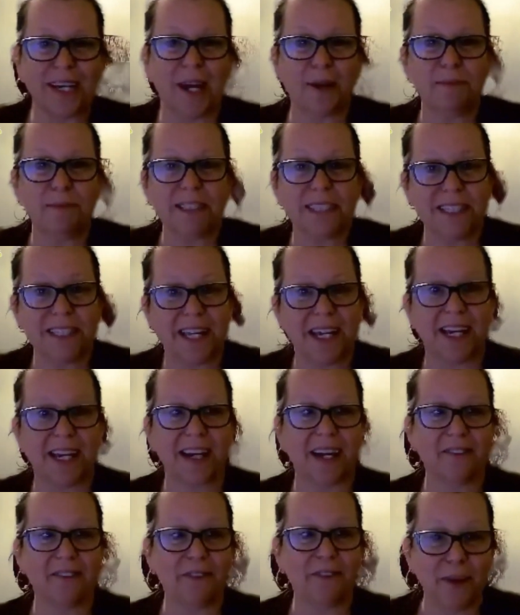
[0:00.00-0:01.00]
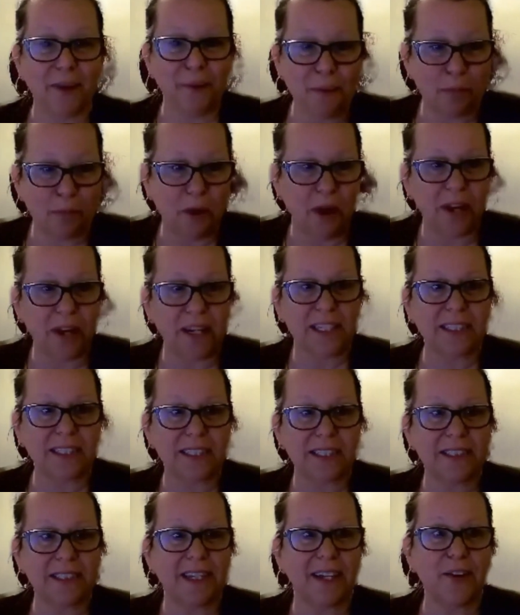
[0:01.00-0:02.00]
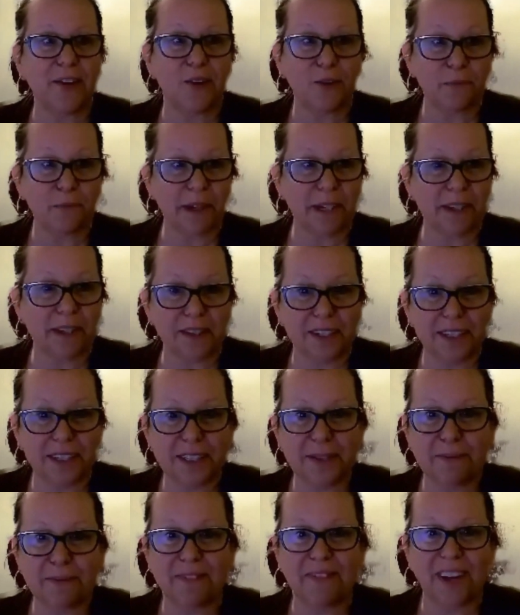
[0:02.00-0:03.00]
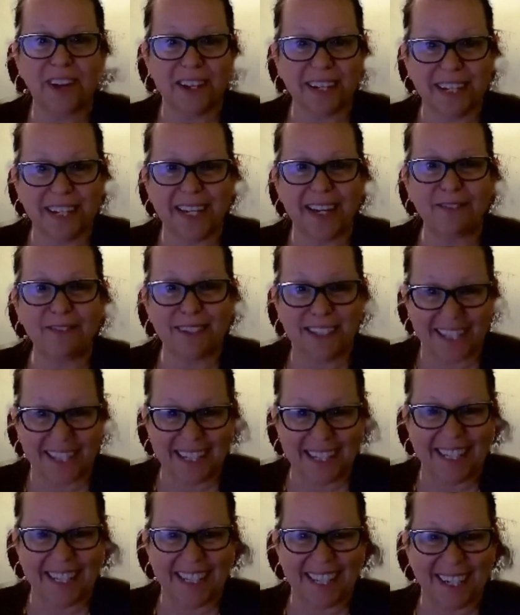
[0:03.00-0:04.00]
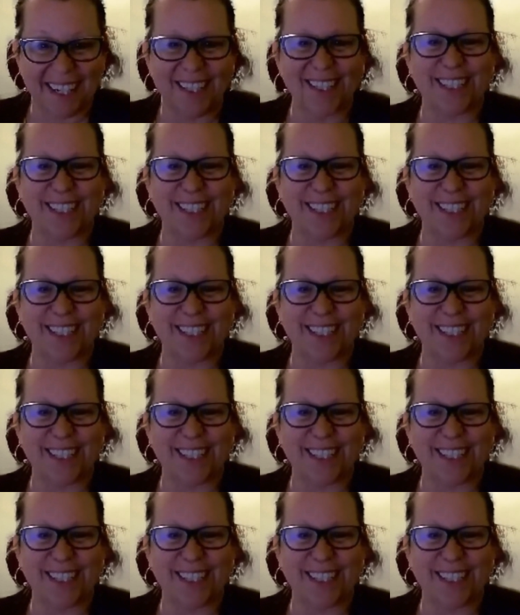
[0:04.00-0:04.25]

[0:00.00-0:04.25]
I would say I found the product and said, oh my goodness, we've got to get everything in there.